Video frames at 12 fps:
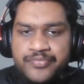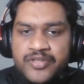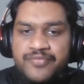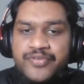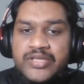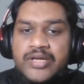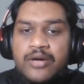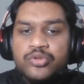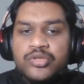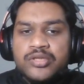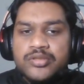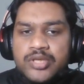
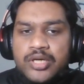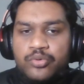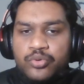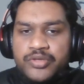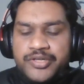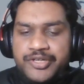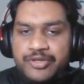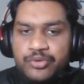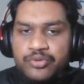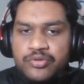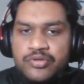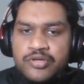without the owner dto.
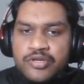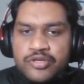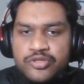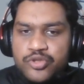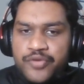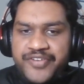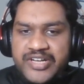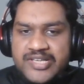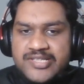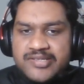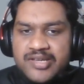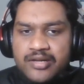So if it
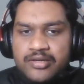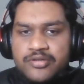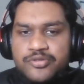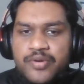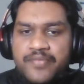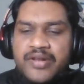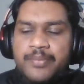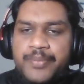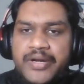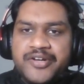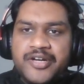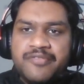is null, so I will
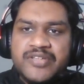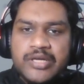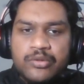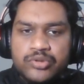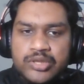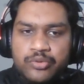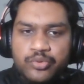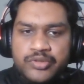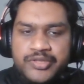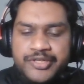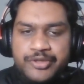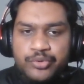print it without the
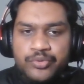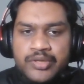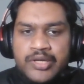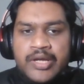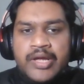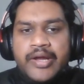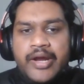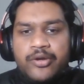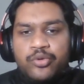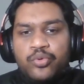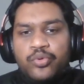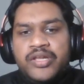owner dto, and
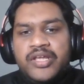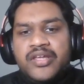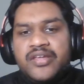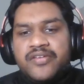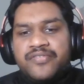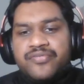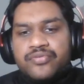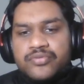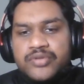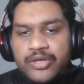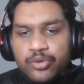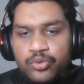only if
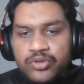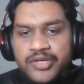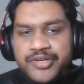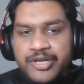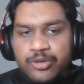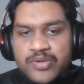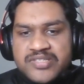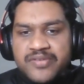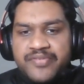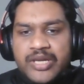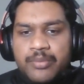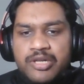the owner dto is
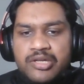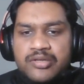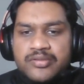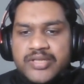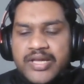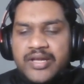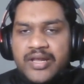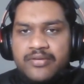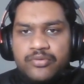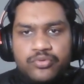available, then I'll